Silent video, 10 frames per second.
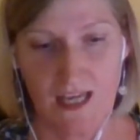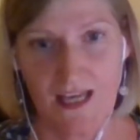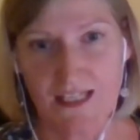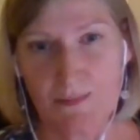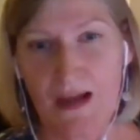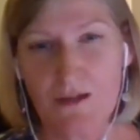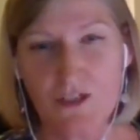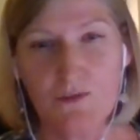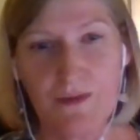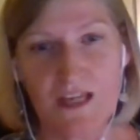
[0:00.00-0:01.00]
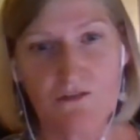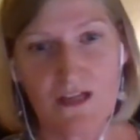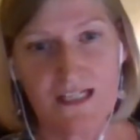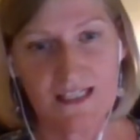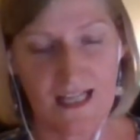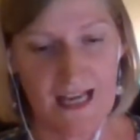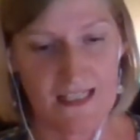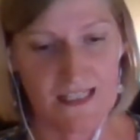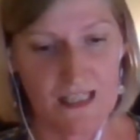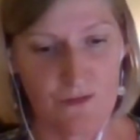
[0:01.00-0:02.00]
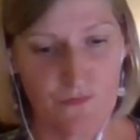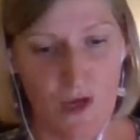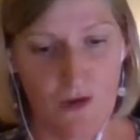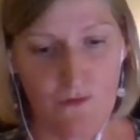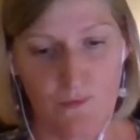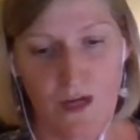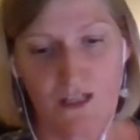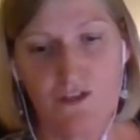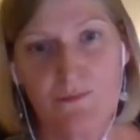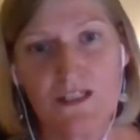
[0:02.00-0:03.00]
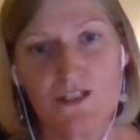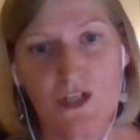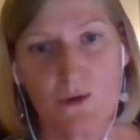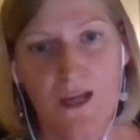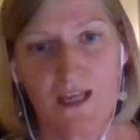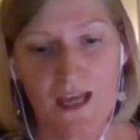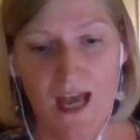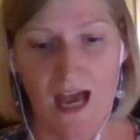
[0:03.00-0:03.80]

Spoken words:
It's about you being really selective over the work you've been doing